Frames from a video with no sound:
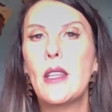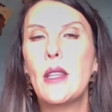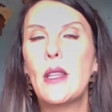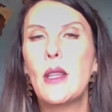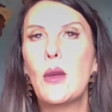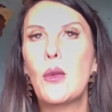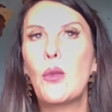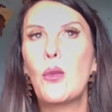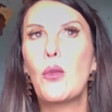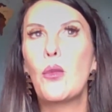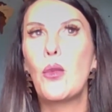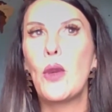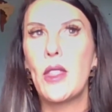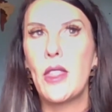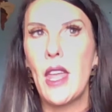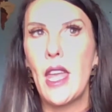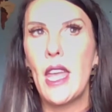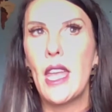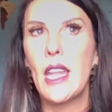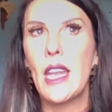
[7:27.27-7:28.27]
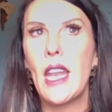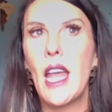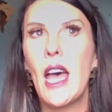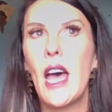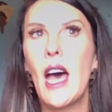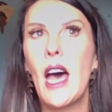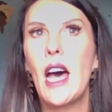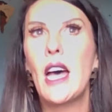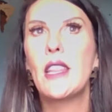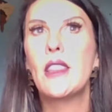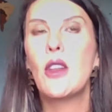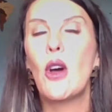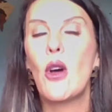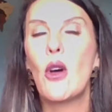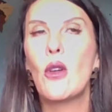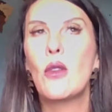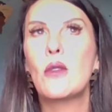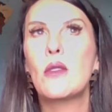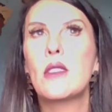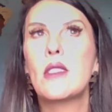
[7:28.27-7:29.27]
within
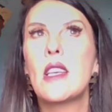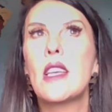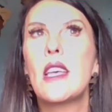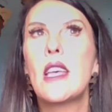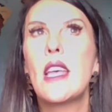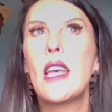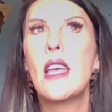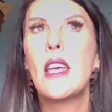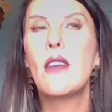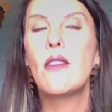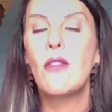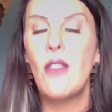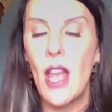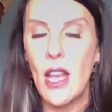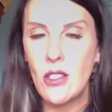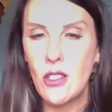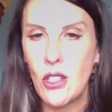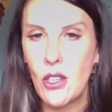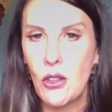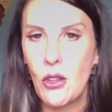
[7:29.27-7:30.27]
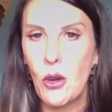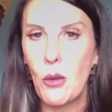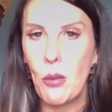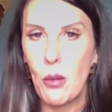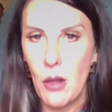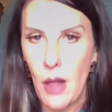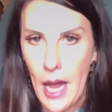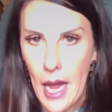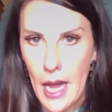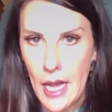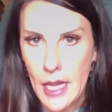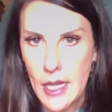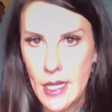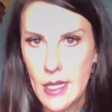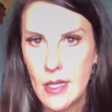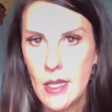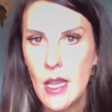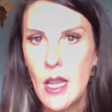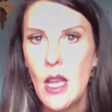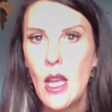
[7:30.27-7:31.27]
those vascular
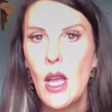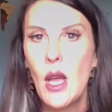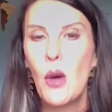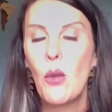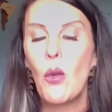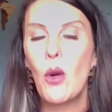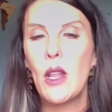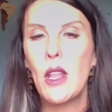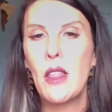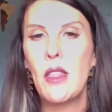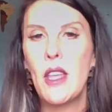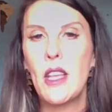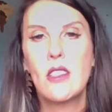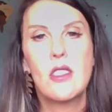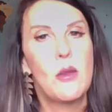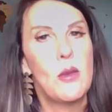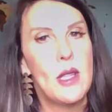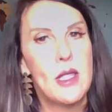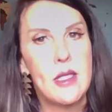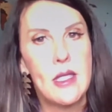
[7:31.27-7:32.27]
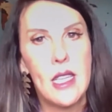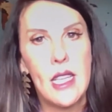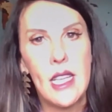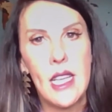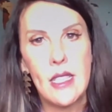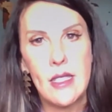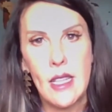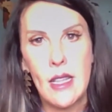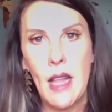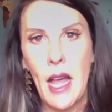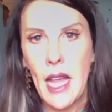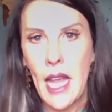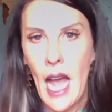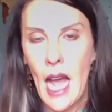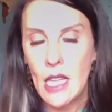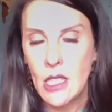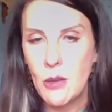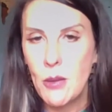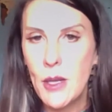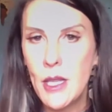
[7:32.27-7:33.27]
plants, one of the things that we see is a
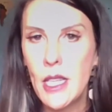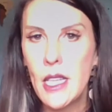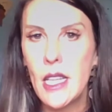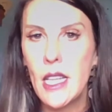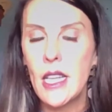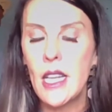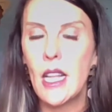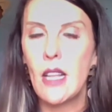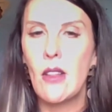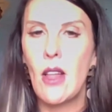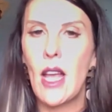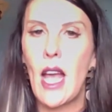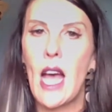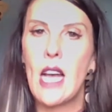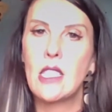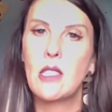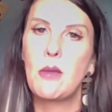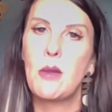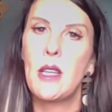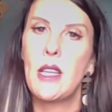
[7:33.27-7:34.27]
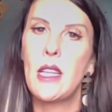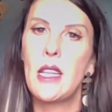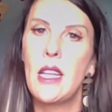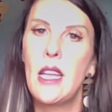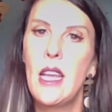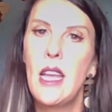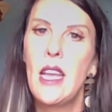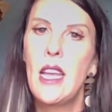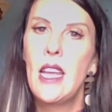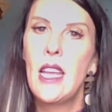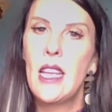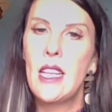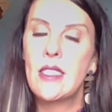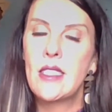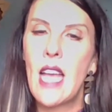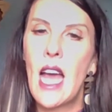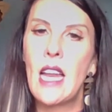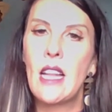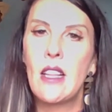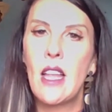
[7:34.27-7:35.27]
lycospid, and a lycospid is
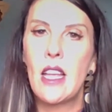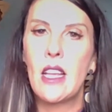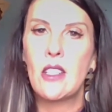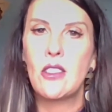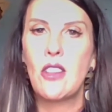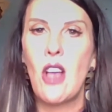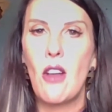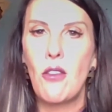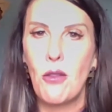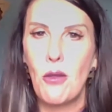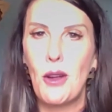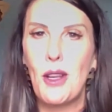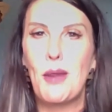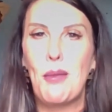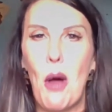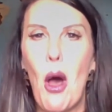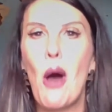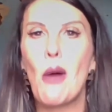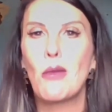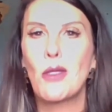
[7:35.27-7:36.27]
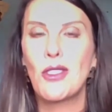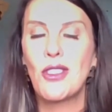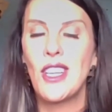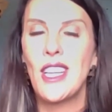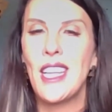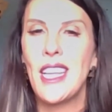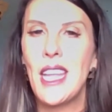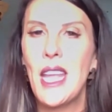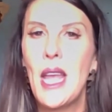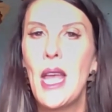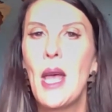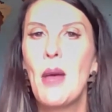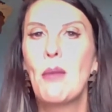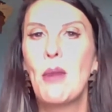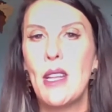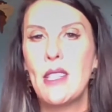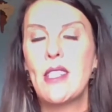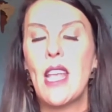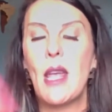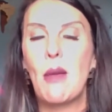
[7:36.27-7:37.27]
kind of like a softwood palm tree, but
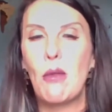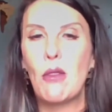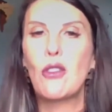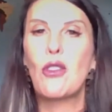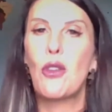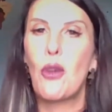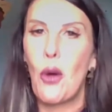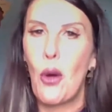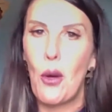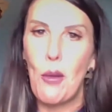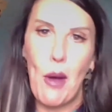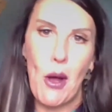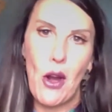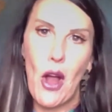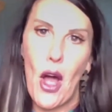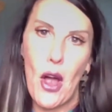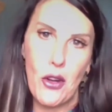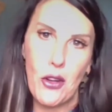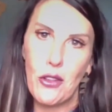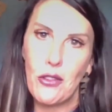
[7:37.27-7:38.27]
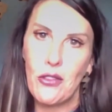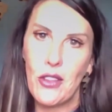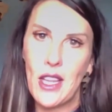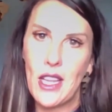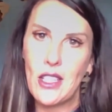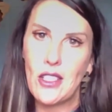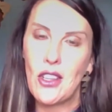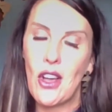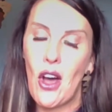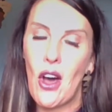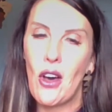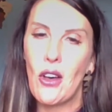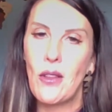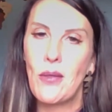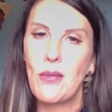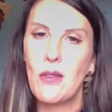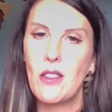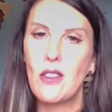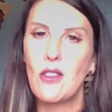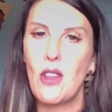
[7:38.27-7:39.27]
it's able to grow about 100 feet in tall.
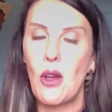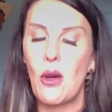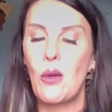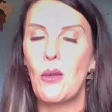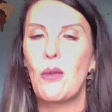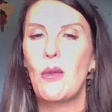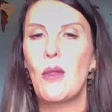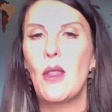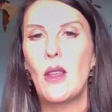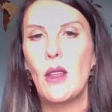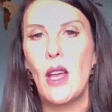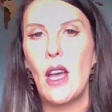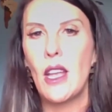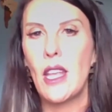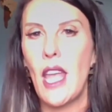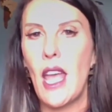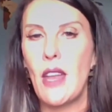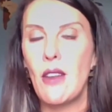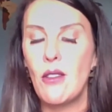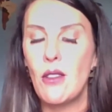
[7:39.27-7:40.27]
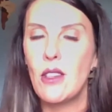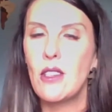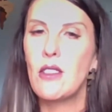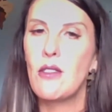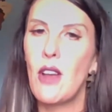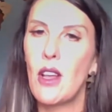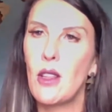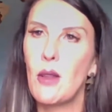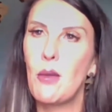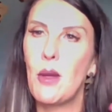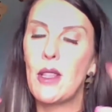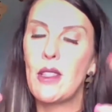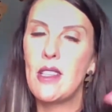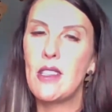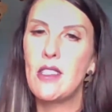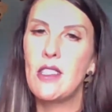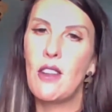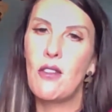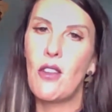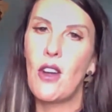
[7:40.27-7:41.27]
So again, developing these
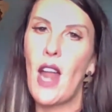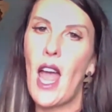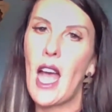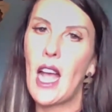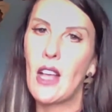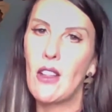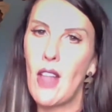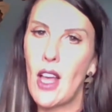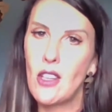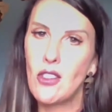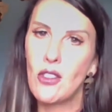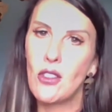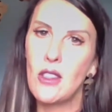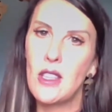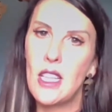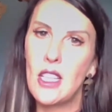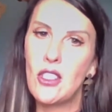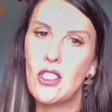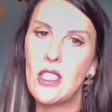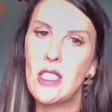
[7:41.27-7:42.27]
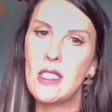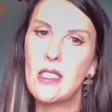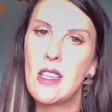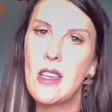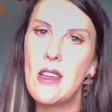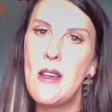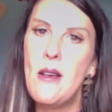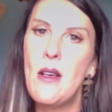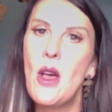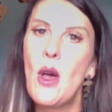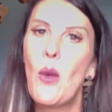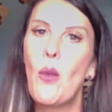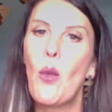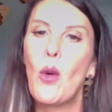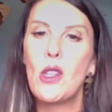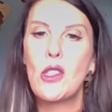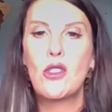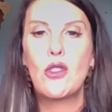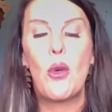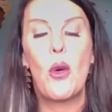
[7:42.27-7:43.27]
different ecological niches.
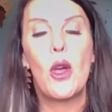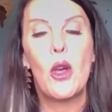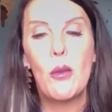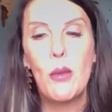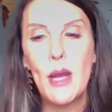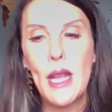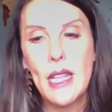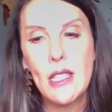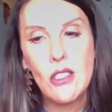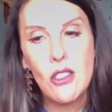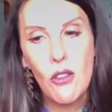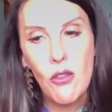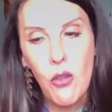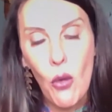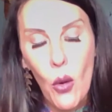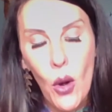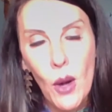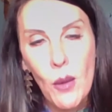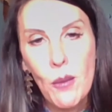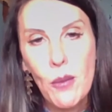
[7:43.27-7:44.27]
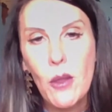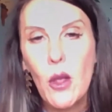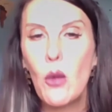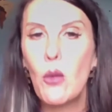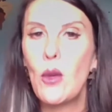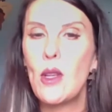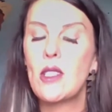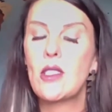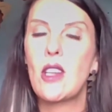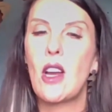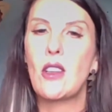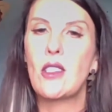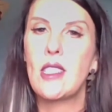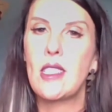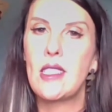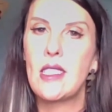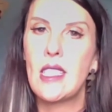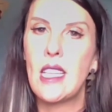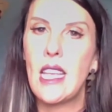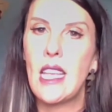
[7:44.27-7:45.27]
Once soil begins to form, we start to
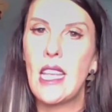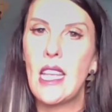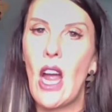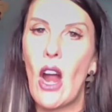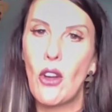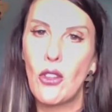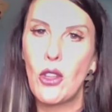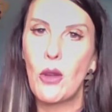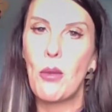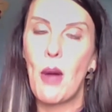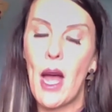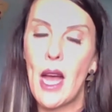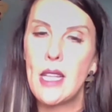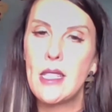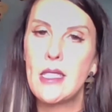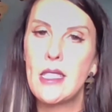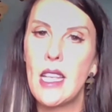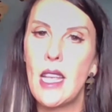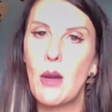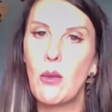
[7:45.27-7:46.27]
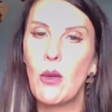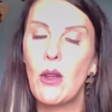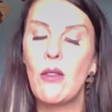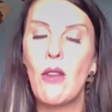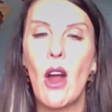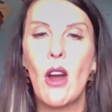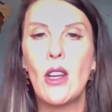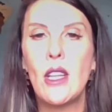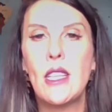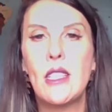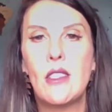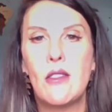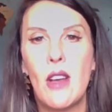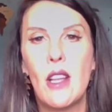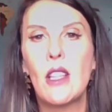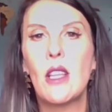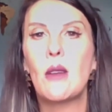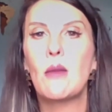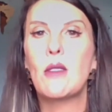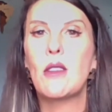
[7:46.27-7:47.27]
see arthropods, and we've already
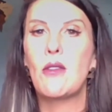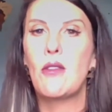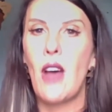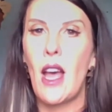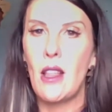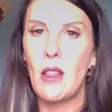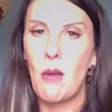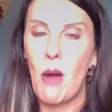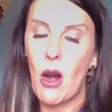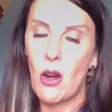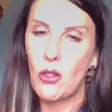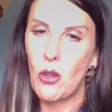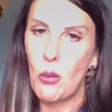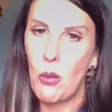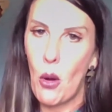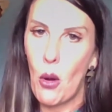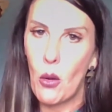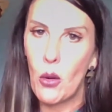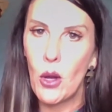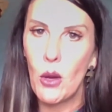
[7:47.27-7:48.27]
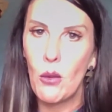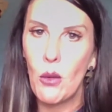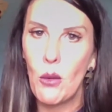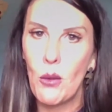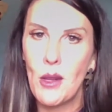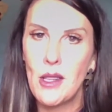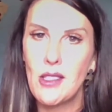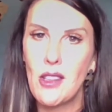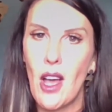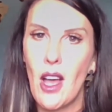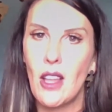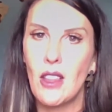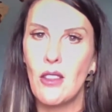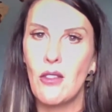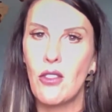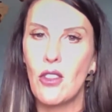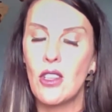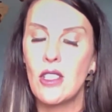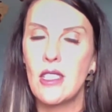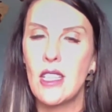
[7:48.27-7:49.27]
developed phylum Arthropoda when we saw the
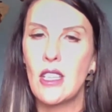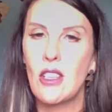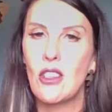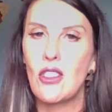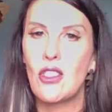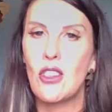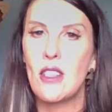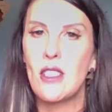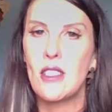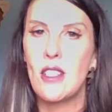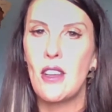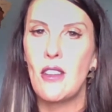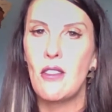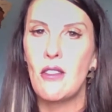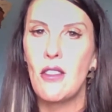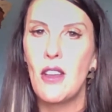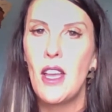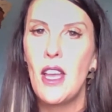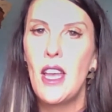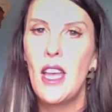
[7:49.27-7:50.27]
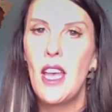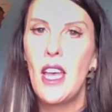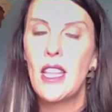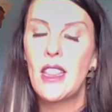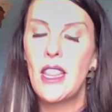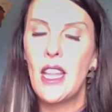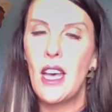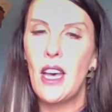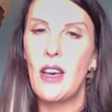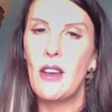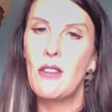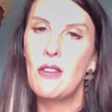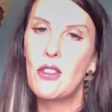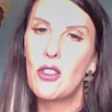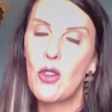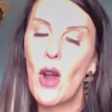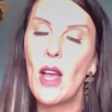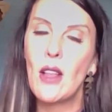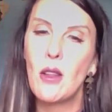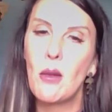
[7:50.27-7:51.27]
first signatures of
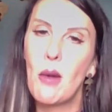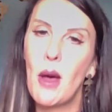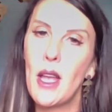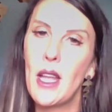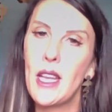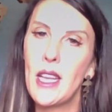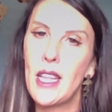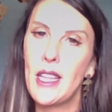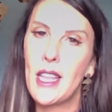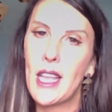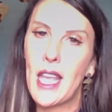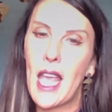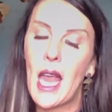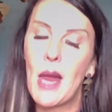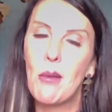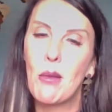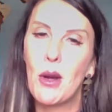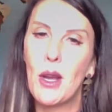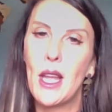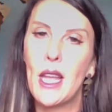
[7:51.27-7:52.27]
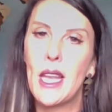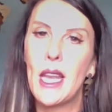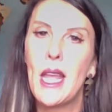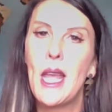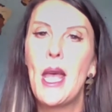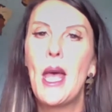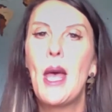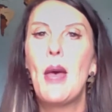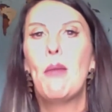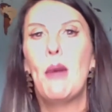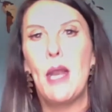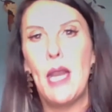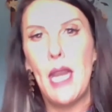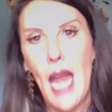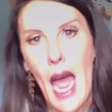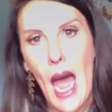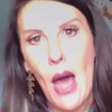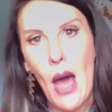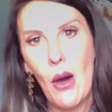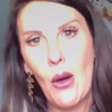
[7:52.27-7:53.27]
trilobite in the Cambrian, but
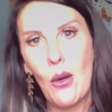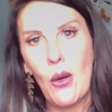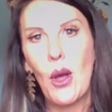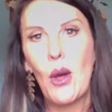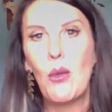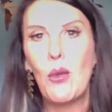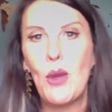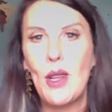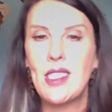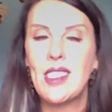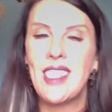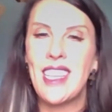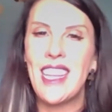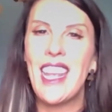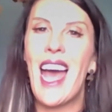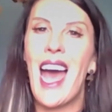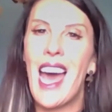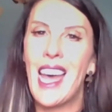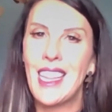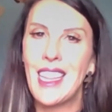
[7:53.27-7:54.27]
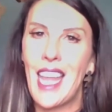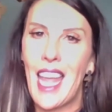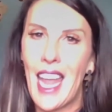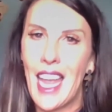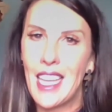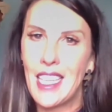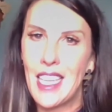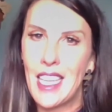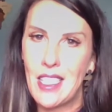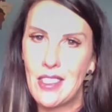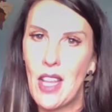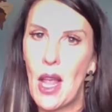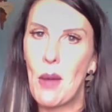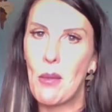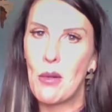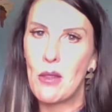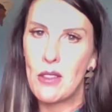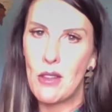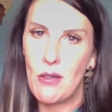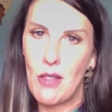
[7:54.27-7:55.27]
now we see on land
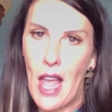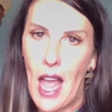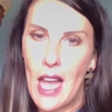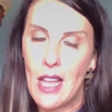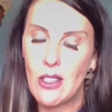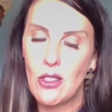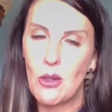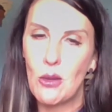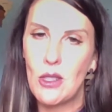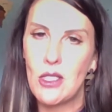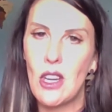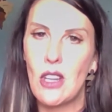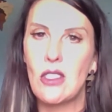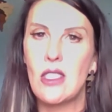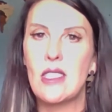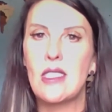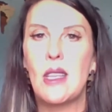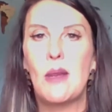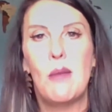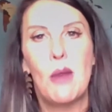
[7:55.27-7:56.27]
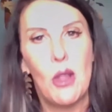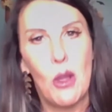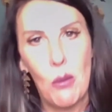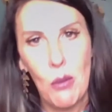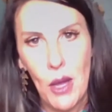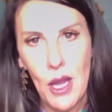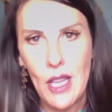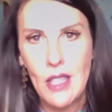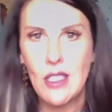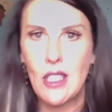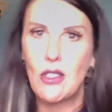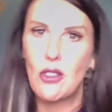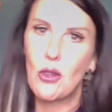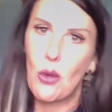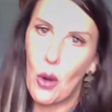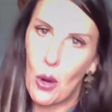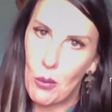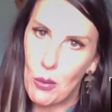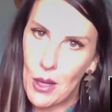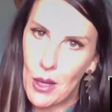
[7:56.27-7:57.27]
examples of that. So we start to see millipedes and
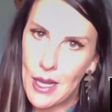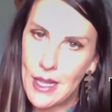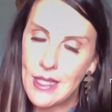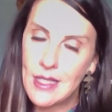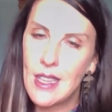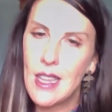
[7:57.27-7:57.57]
scorpions,